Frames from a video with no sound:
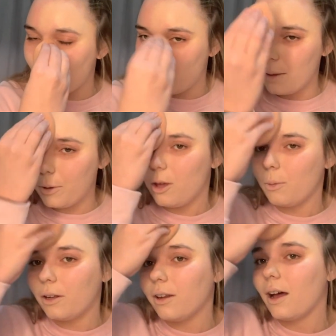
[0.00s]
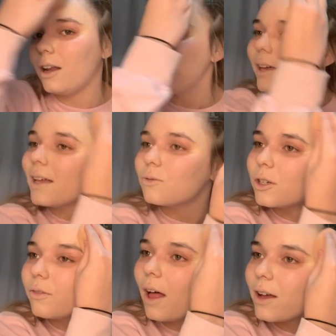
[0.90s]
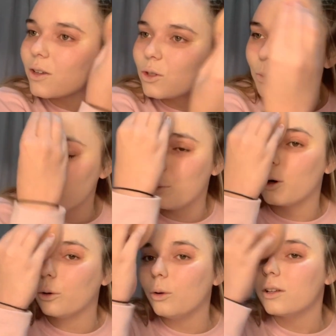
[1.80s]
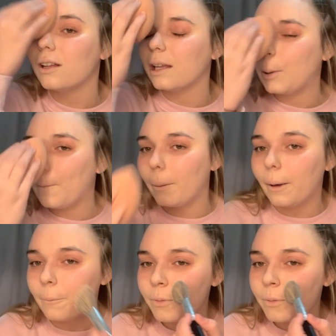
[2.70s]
with a beauty blender, I know it gets rid of, like, some of the product a little bit.